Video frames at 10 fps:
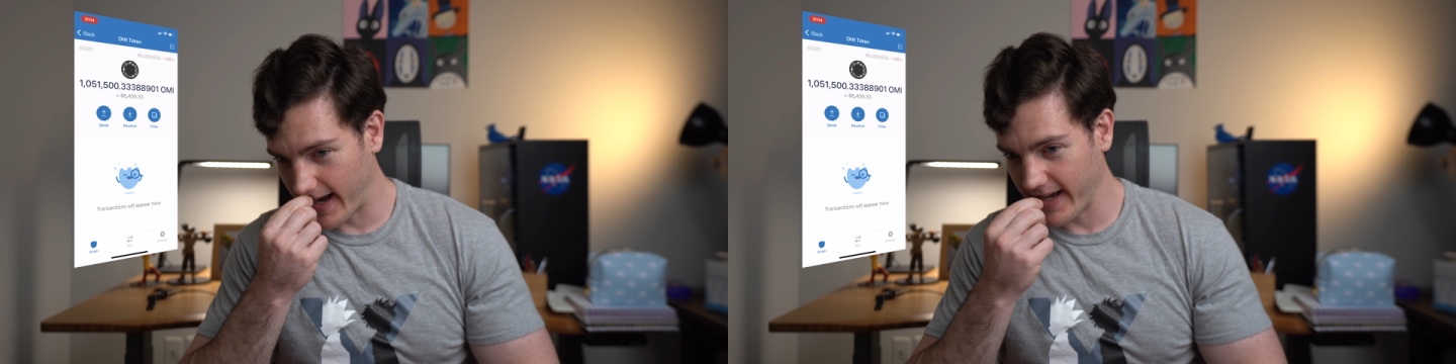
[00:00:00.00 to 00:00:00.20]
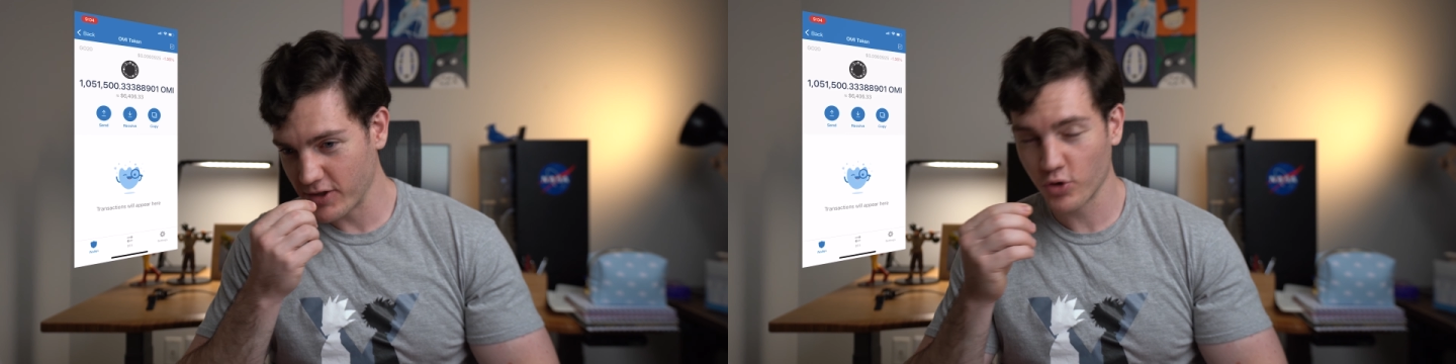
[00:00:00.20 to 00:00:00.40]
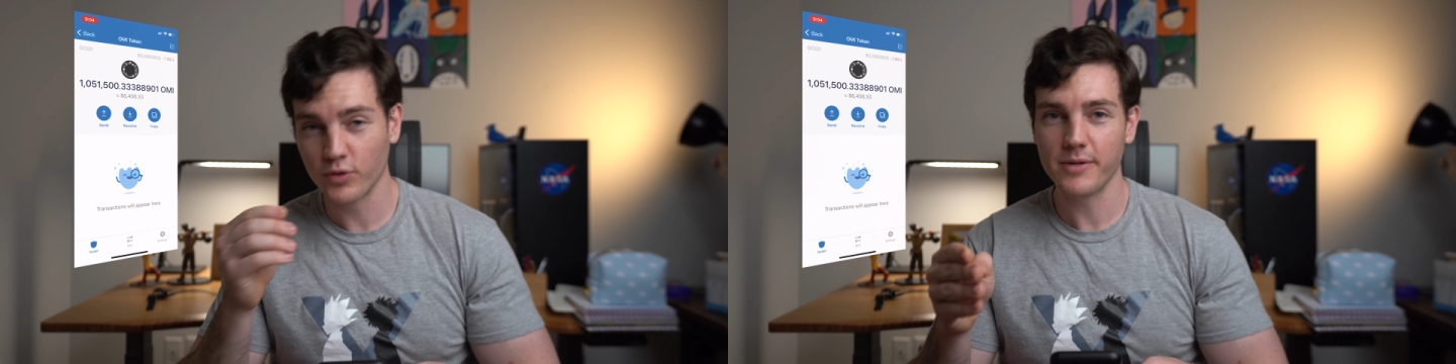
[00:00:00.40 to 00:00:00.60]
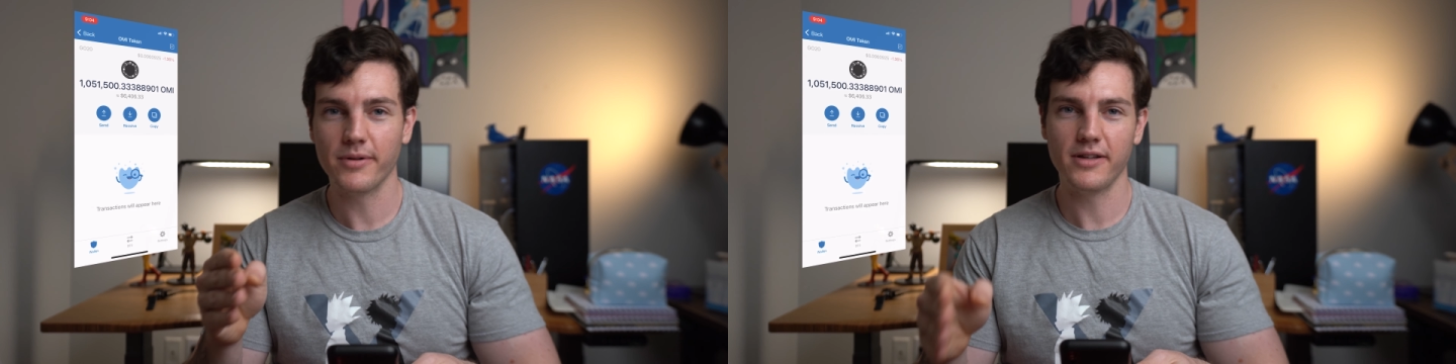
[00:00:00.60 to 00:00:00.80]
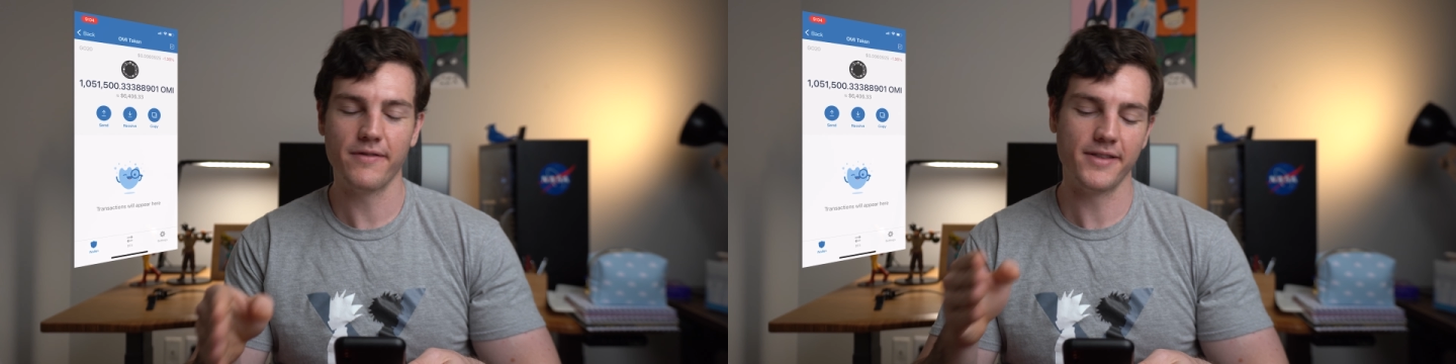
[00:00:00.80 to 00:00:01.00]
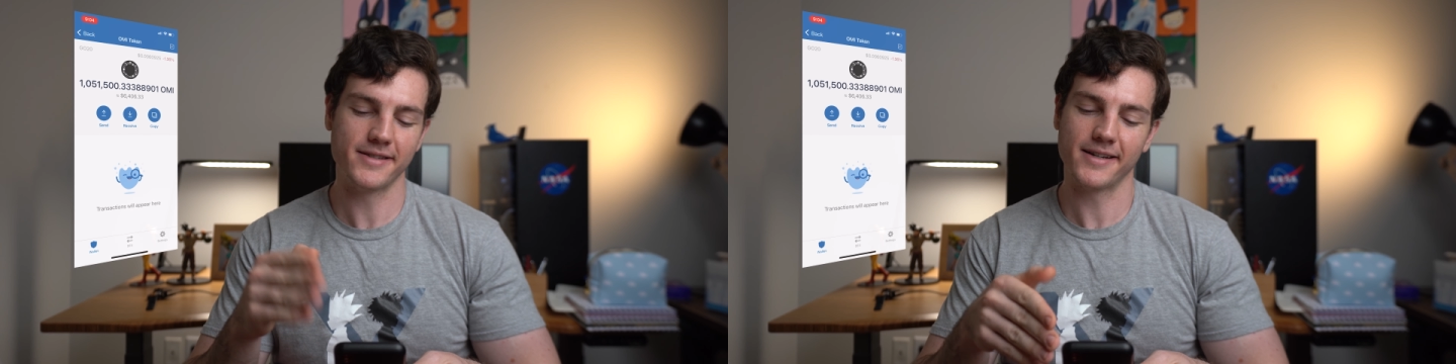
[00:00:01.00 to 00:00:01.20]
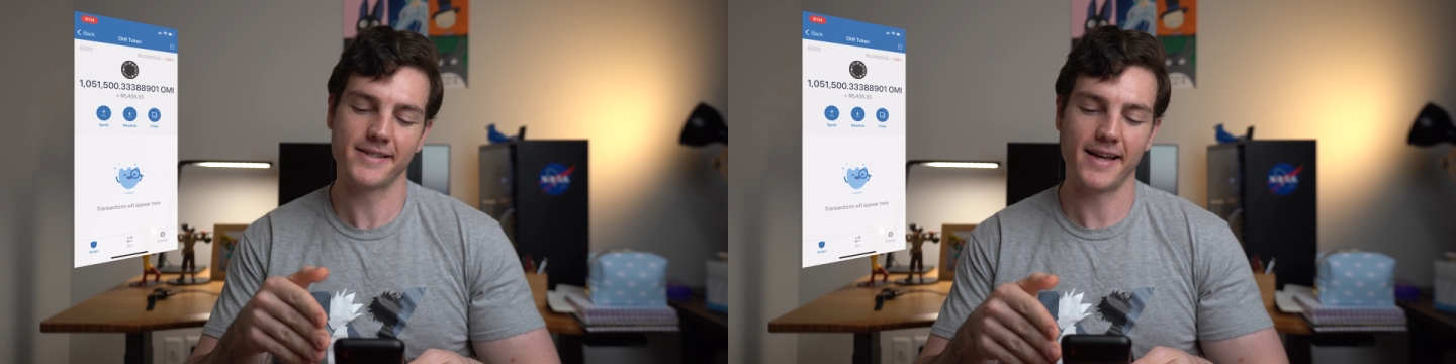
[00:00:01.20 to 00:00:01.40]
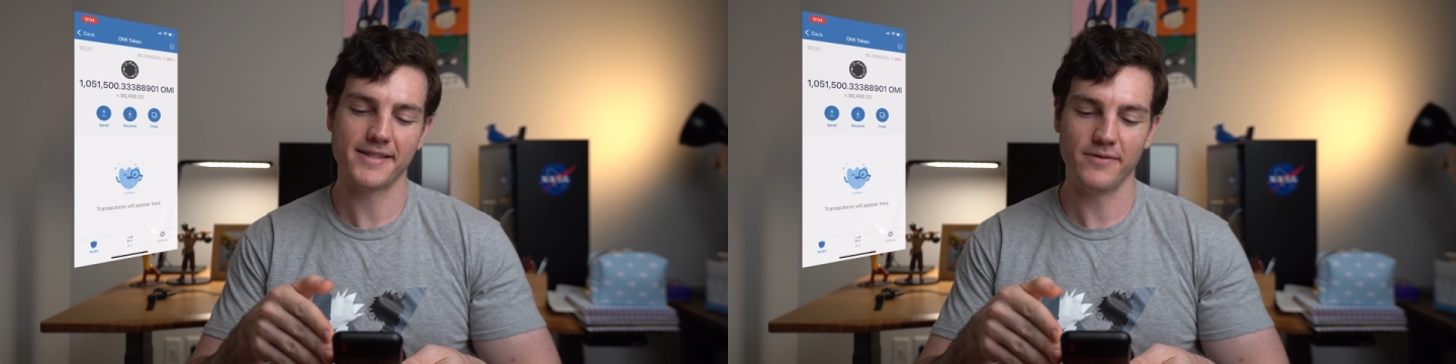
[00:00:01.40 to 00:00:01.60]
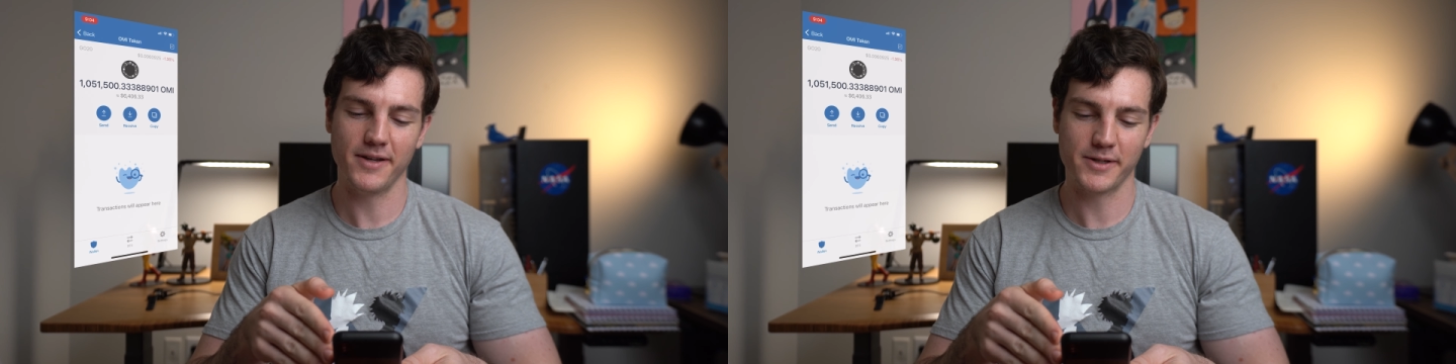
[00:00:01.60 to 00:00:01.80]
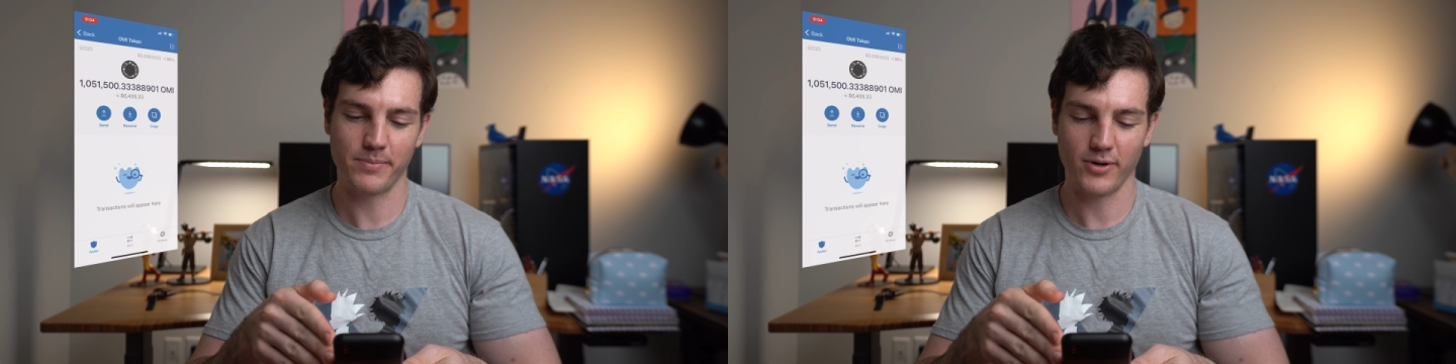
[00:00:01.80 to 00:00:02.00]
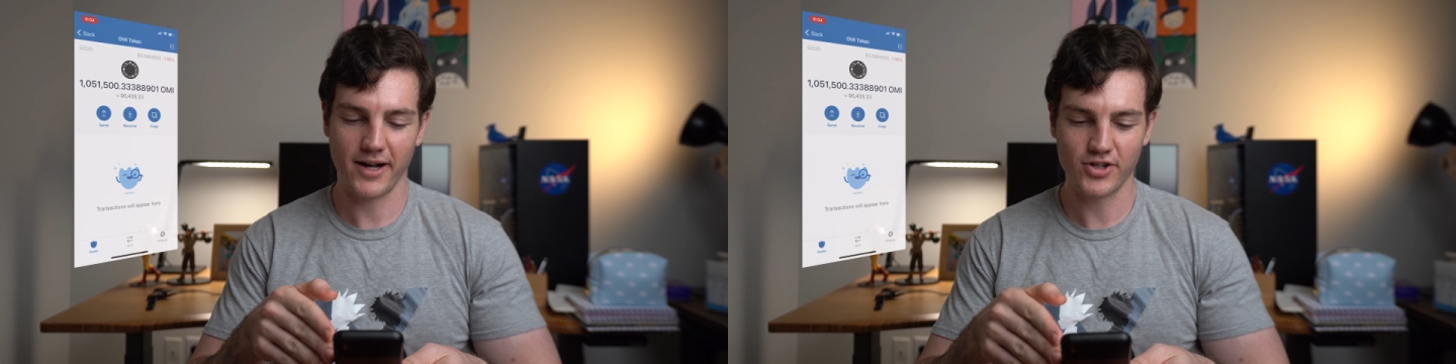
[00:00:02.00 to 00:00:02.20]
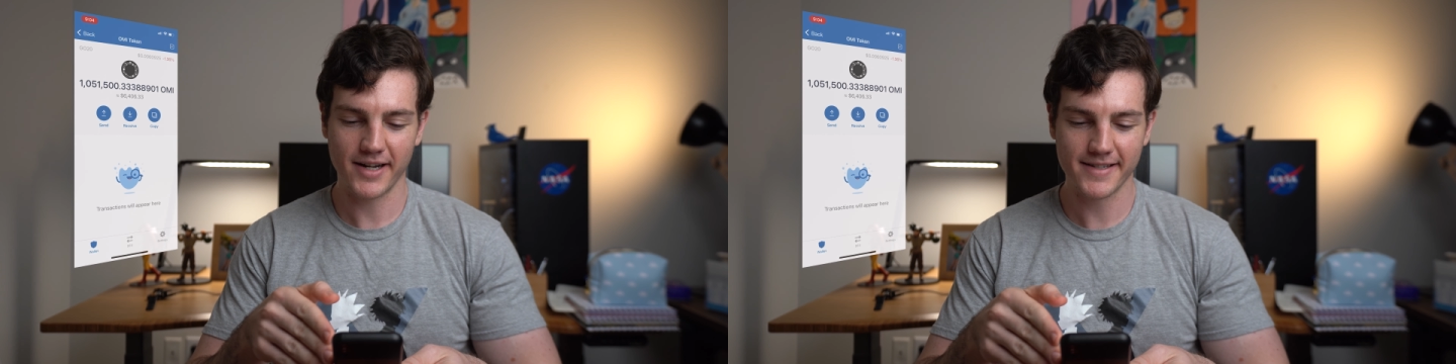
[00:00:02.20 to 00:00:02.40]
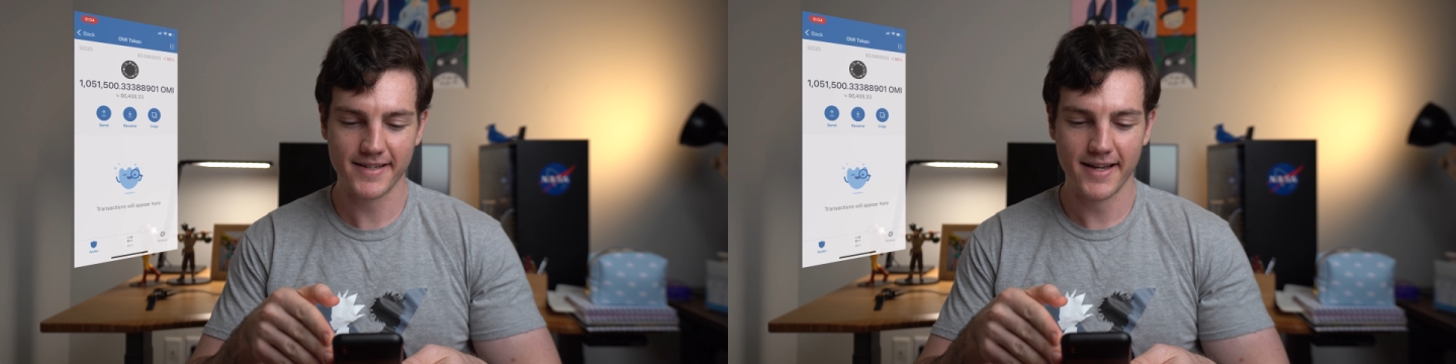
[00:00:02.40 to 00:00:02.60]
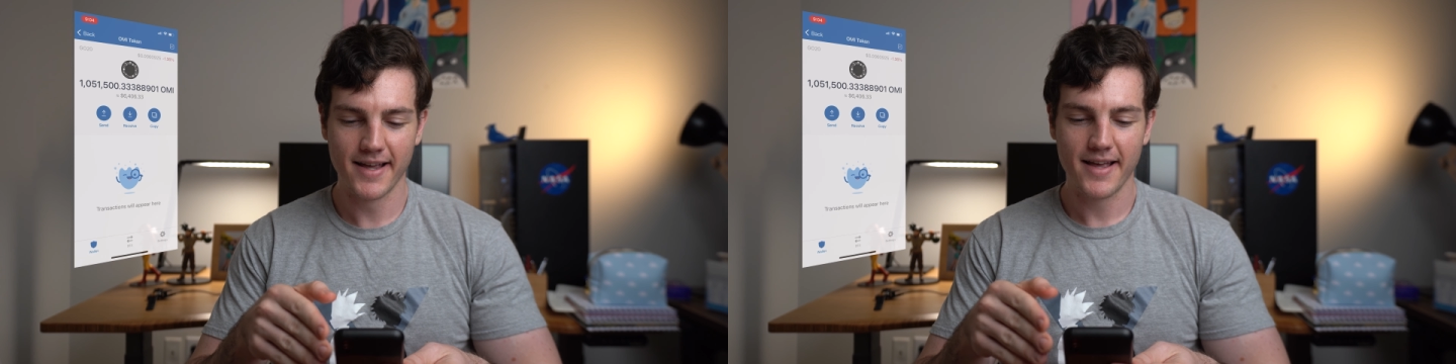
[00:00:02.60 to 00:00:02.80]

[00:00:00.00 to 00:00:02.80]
I truly believe in the success of this project.